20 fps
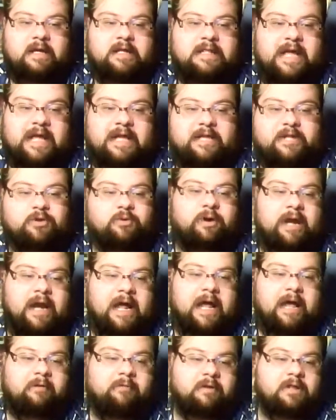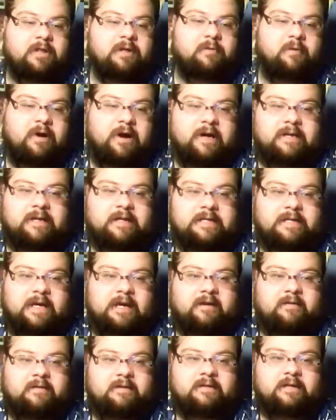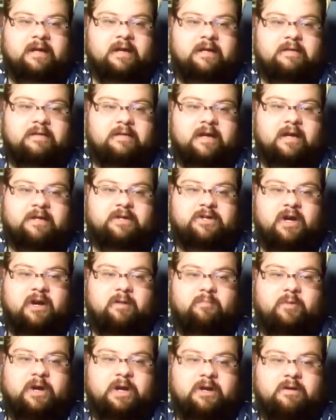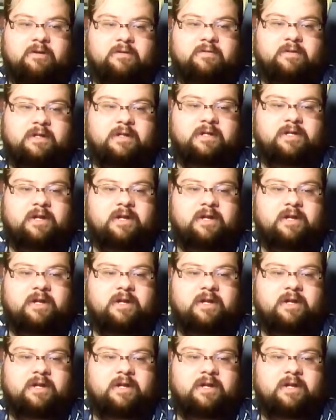That's the one I really want, is Iron Sights, not Jawbreakers, really.